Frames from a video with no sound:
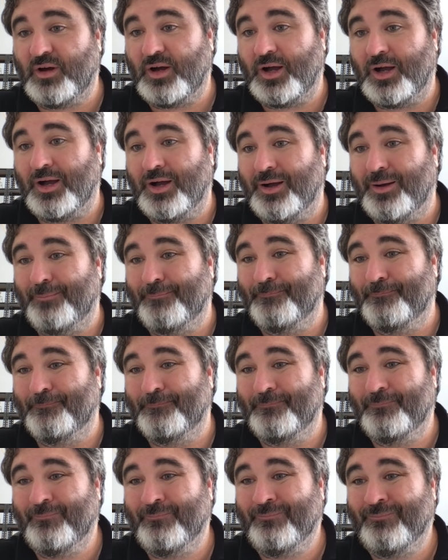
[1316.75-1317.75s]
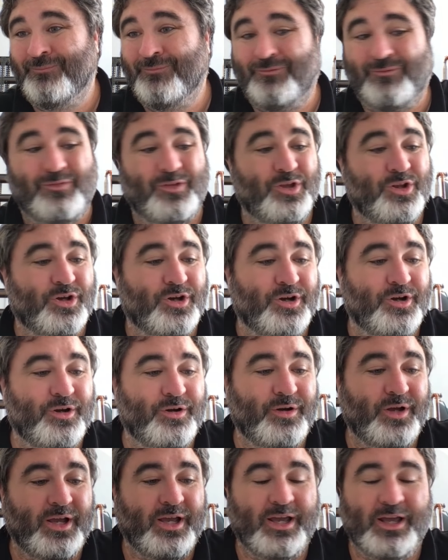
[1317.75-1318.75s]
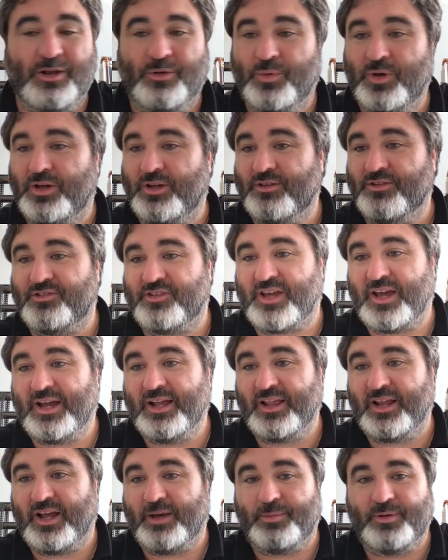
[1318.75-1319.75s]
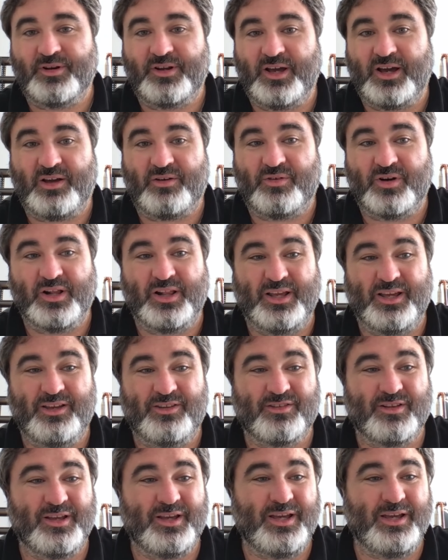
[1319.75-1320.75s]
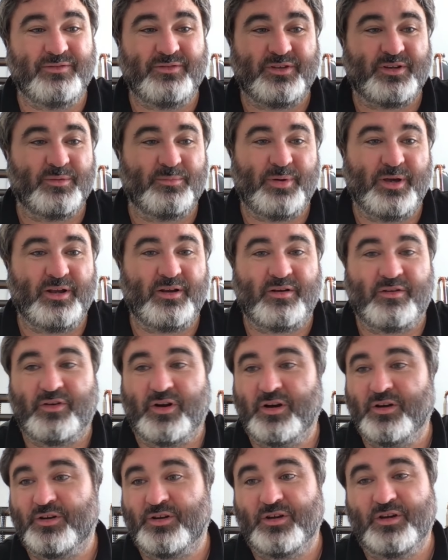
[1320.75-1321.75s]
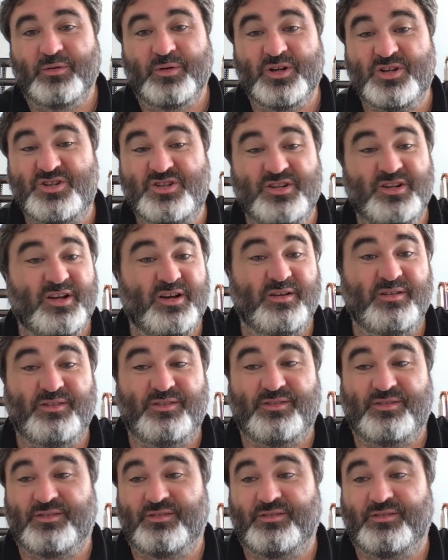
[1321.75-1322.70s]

you know, and we can scale it up and down really easily, even compared to Heroku, which, you know, is